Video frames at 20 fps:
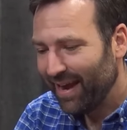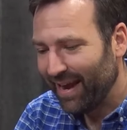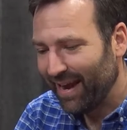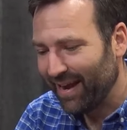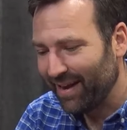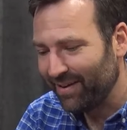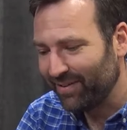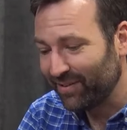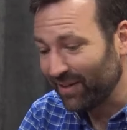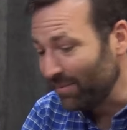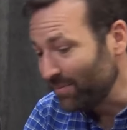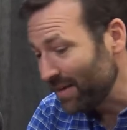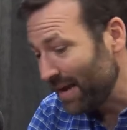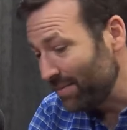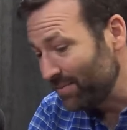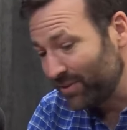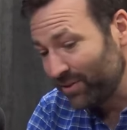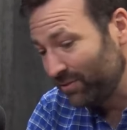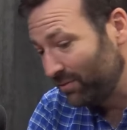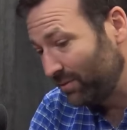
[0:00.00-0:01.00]
And
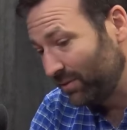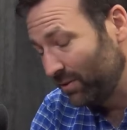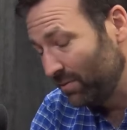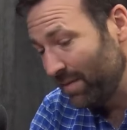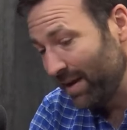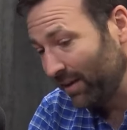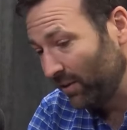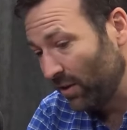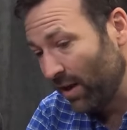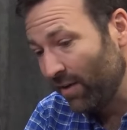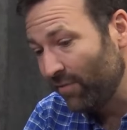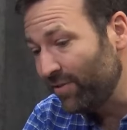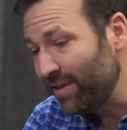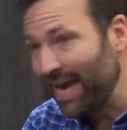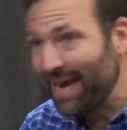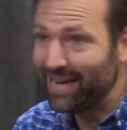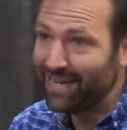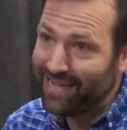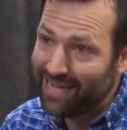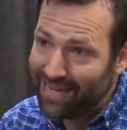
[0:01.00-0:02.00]
sometimes you, you may love
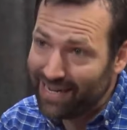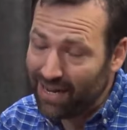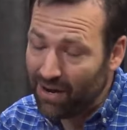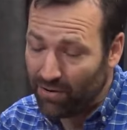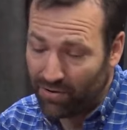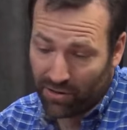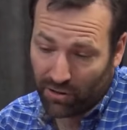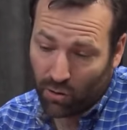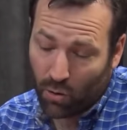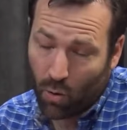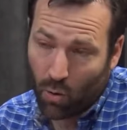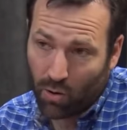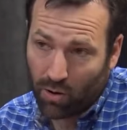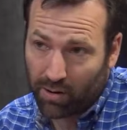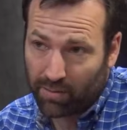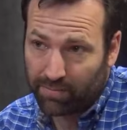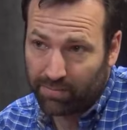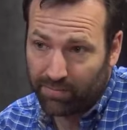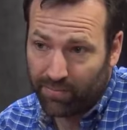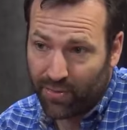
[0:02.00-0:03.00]
the idea or the
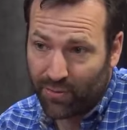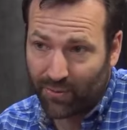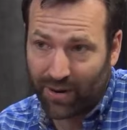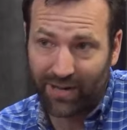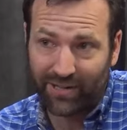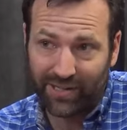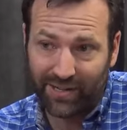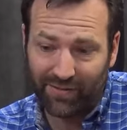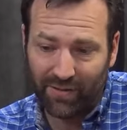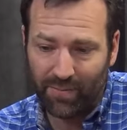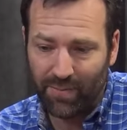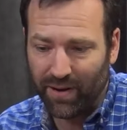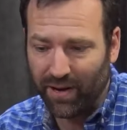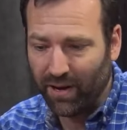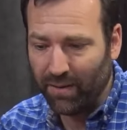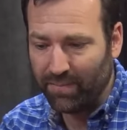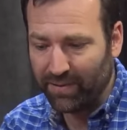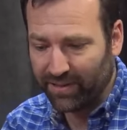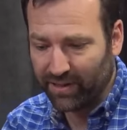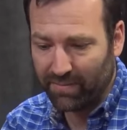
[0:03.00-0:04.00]
core thrust of a
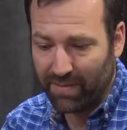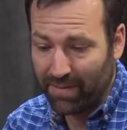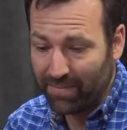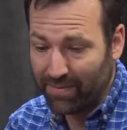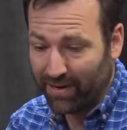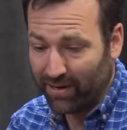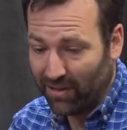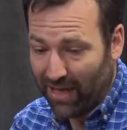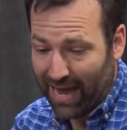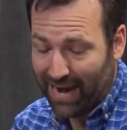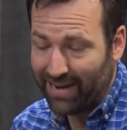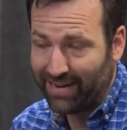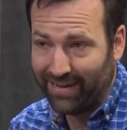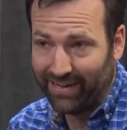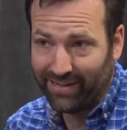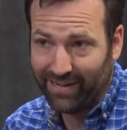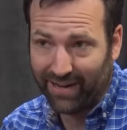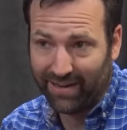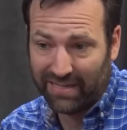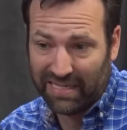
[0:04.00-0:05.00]
bill, but there may be a lot of
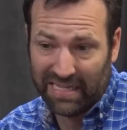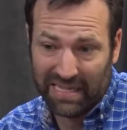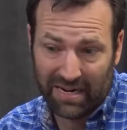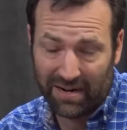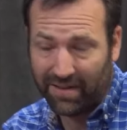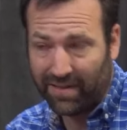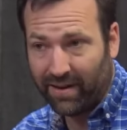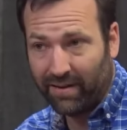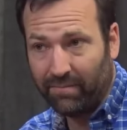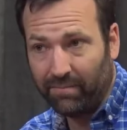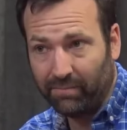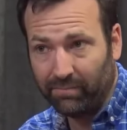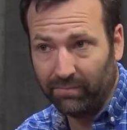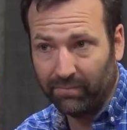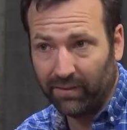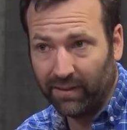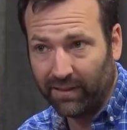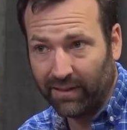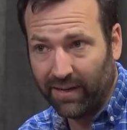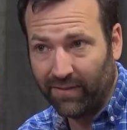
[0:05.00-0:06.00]
details in there
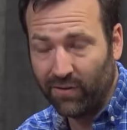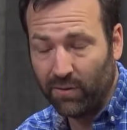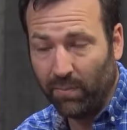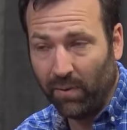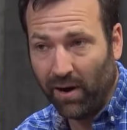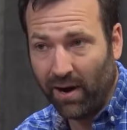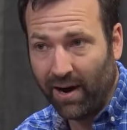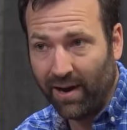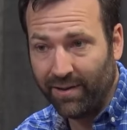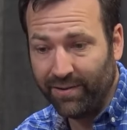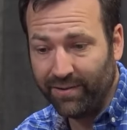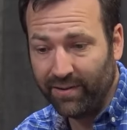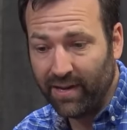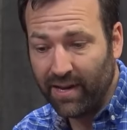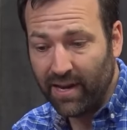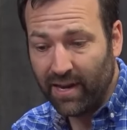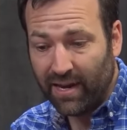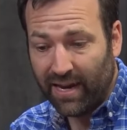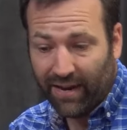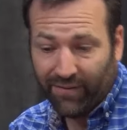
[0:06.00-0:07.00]
that give you pause.
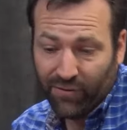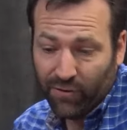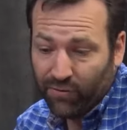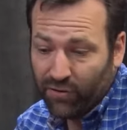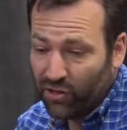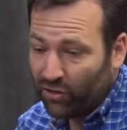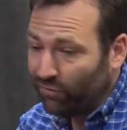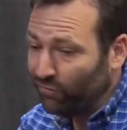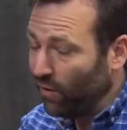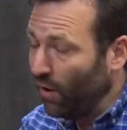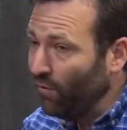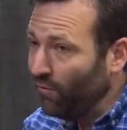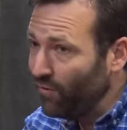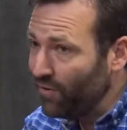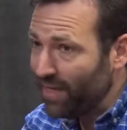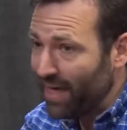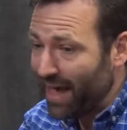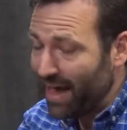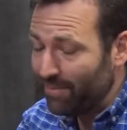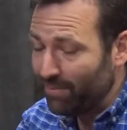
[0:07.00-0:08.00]
Yeah. If you just vote
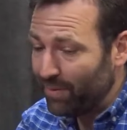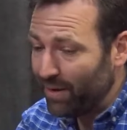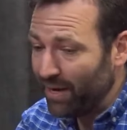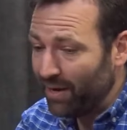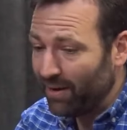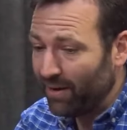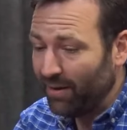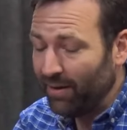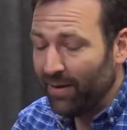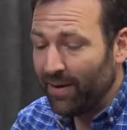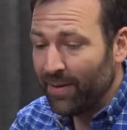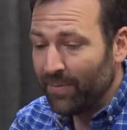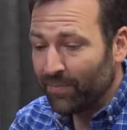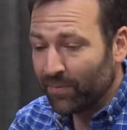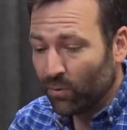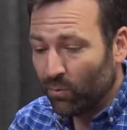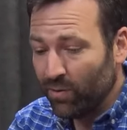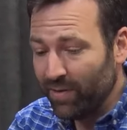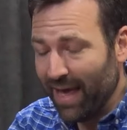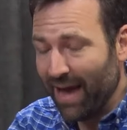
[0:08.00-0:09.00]
for that bill
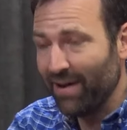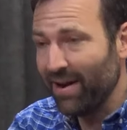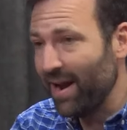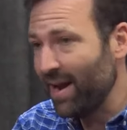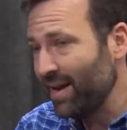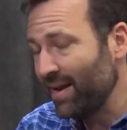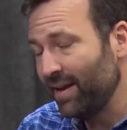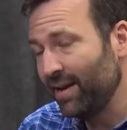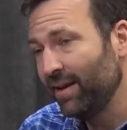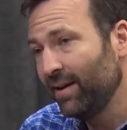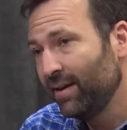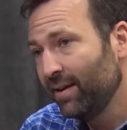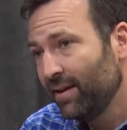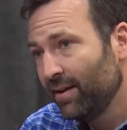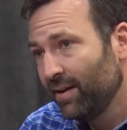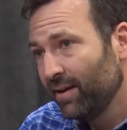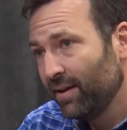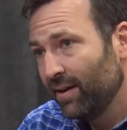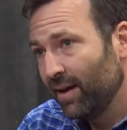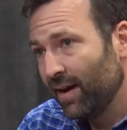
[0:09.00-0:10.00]
without any
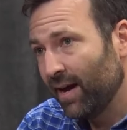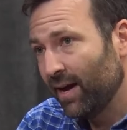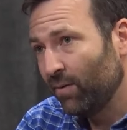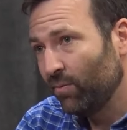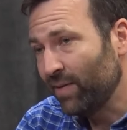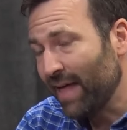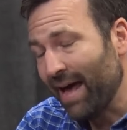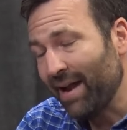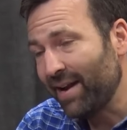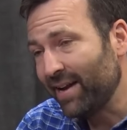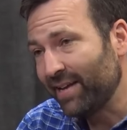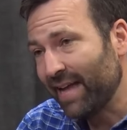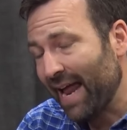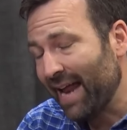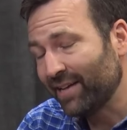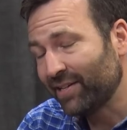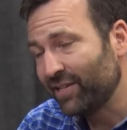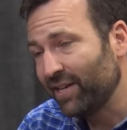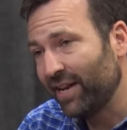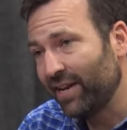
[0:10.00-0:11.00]
uh, without any,
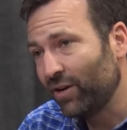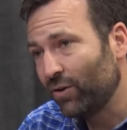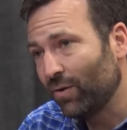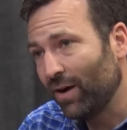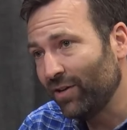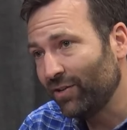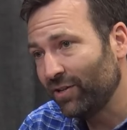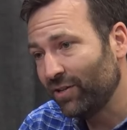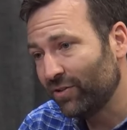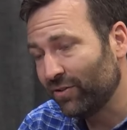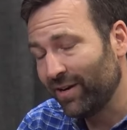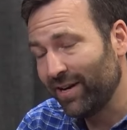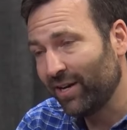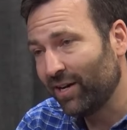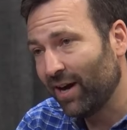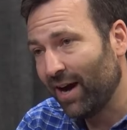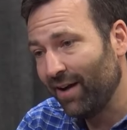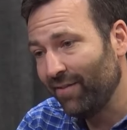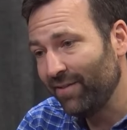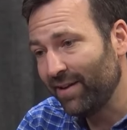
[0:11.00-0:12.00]
asking any questions or any
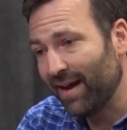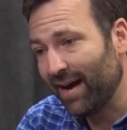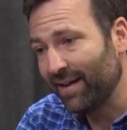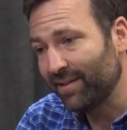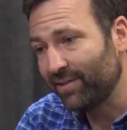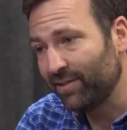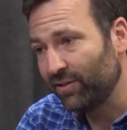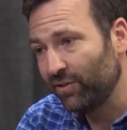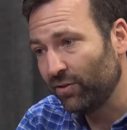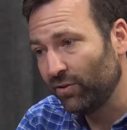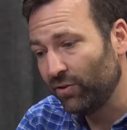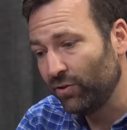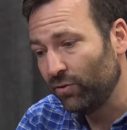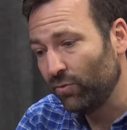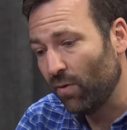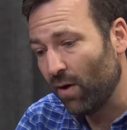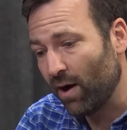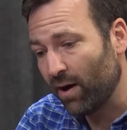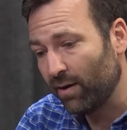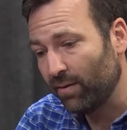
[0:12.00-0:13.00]
caveats, you,
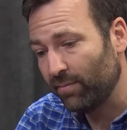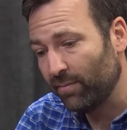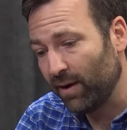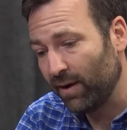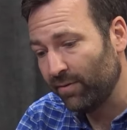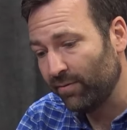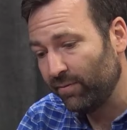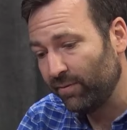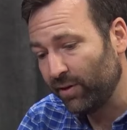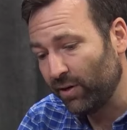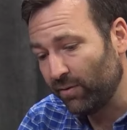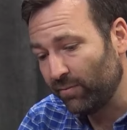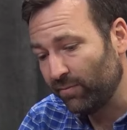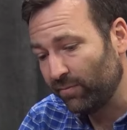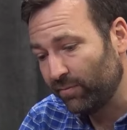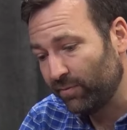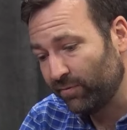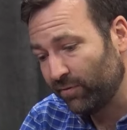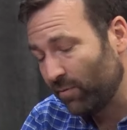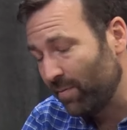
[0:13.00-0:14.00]
you are, un, you know,
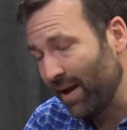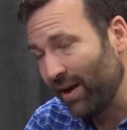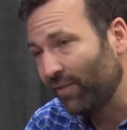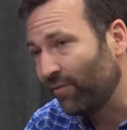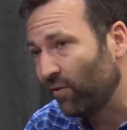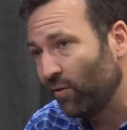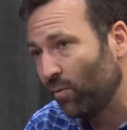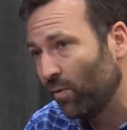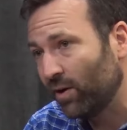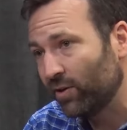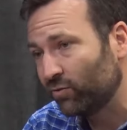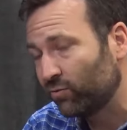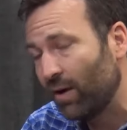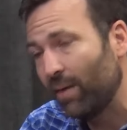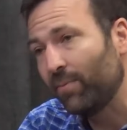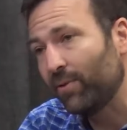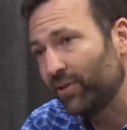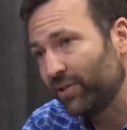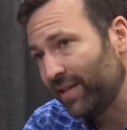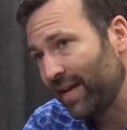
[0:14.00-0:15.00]
for better for worse,
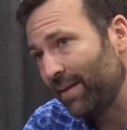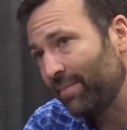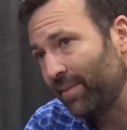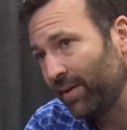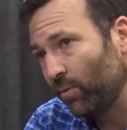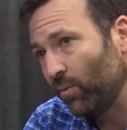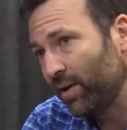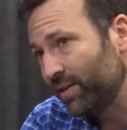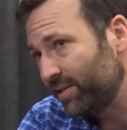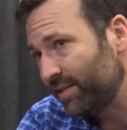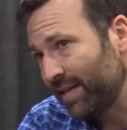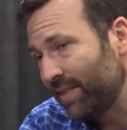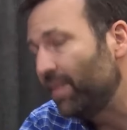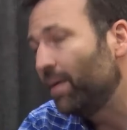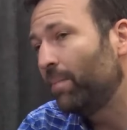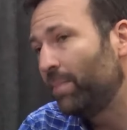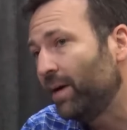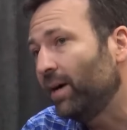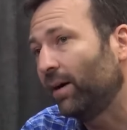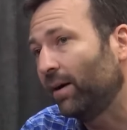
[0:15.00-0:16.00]
rubber stamping what's in
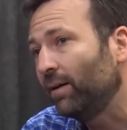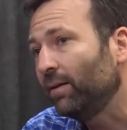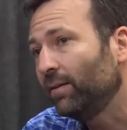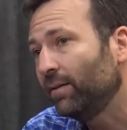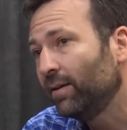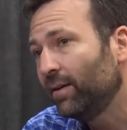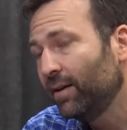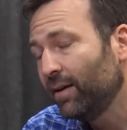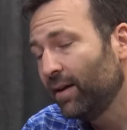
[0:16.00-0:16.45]
the bill.